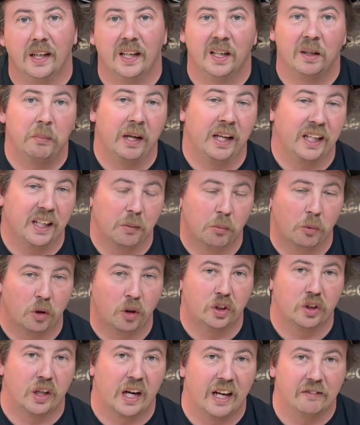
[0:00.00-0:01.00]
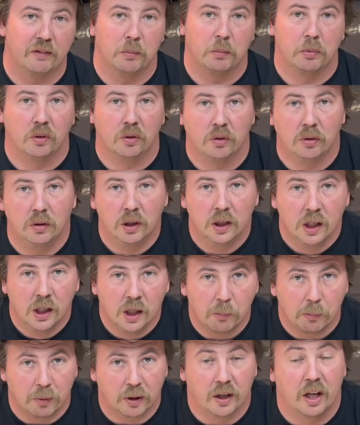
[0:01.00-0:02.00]
and make it more drivable.
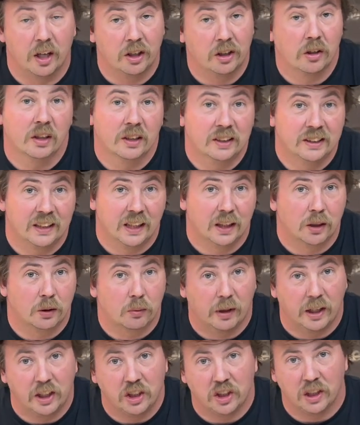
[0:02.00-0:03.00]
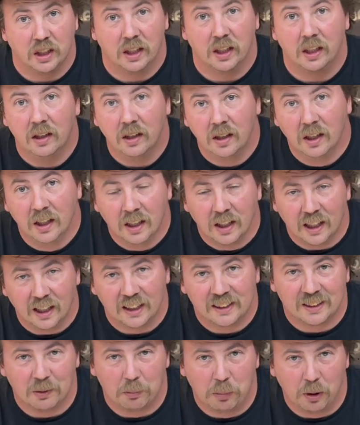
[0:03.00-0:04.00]
But under acceleration, it's
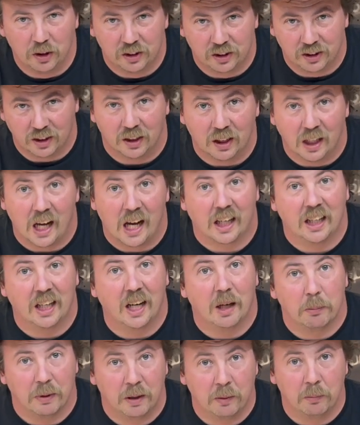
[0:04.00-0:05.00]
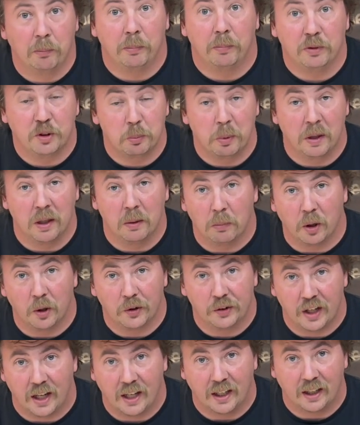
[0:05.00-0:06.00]
supposed to lock up and spin both
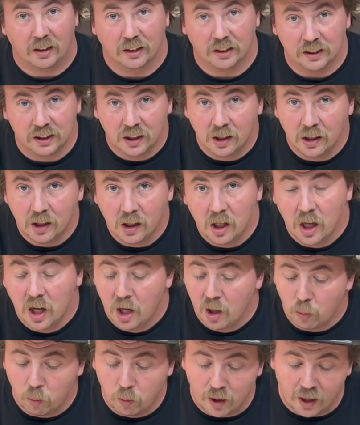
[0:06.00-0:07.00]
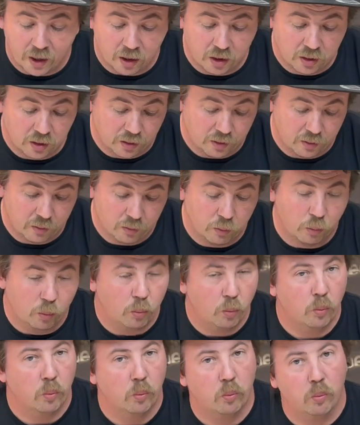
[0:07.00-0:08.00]
tires. Well,
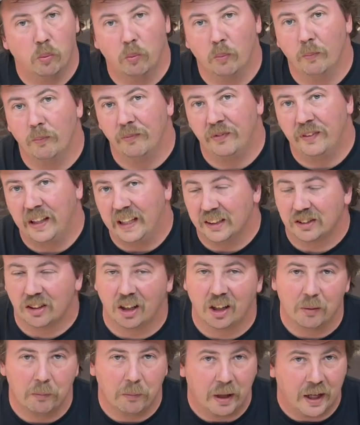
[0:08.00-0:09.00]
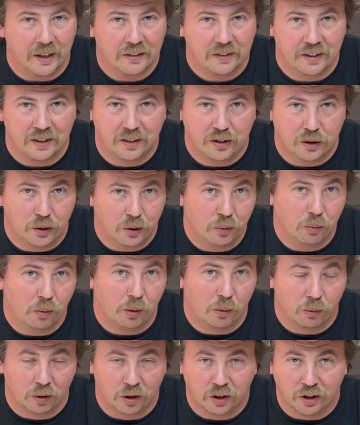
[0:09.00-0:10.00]
these aren't meant to do what
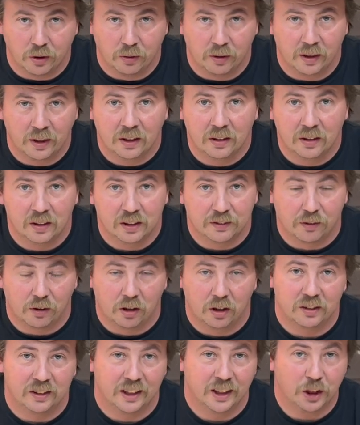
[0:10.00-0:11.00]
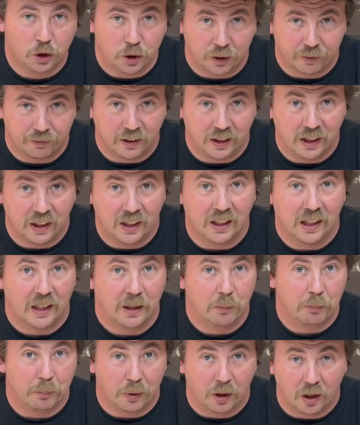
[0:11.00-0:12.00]
we're doing as far as like drifting and
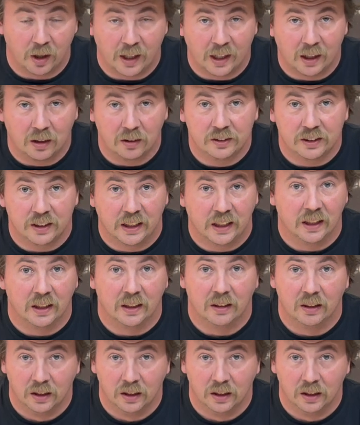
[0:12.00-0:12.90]
burnouts and